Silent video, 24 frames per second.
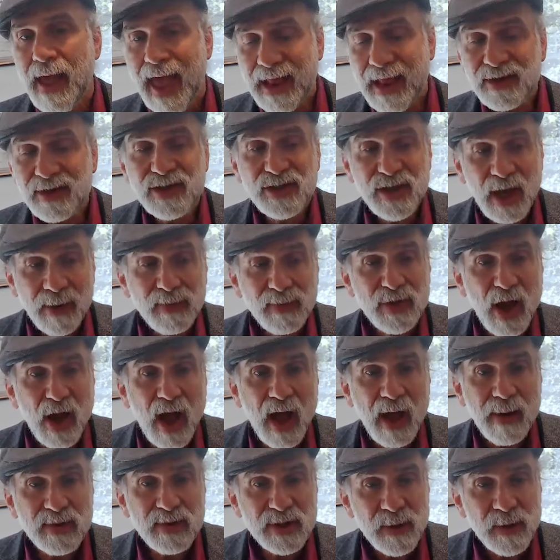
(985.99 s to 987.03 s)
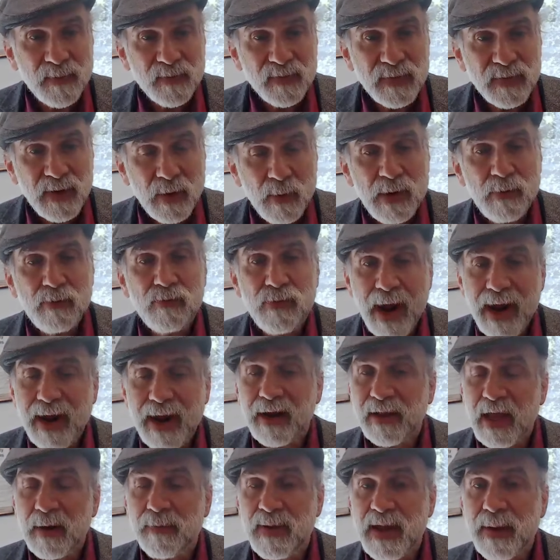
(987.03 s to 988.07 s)
And sometimes we
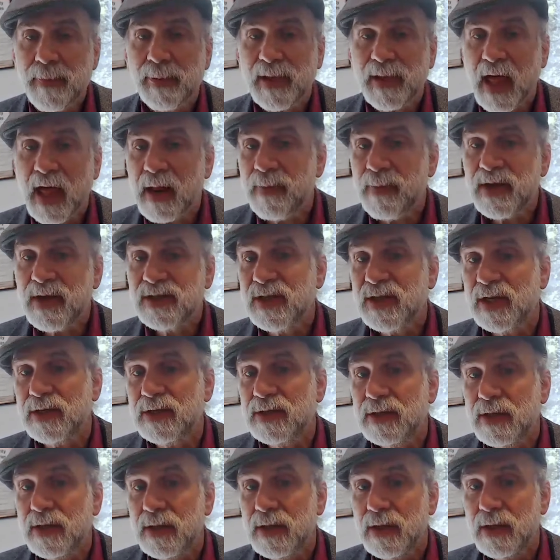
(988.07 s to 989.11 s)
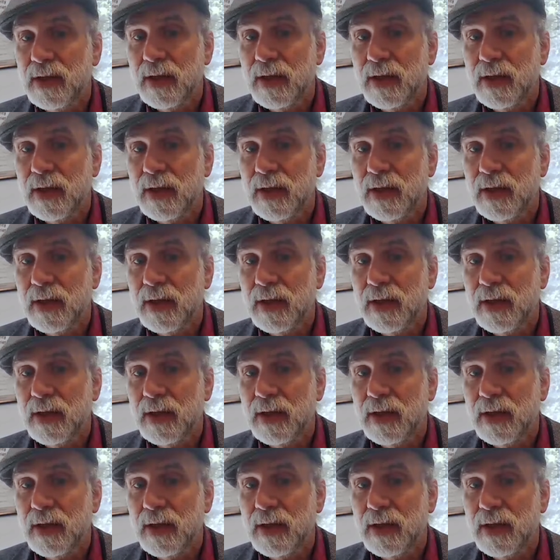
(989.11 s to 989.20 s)
regulate people out of business.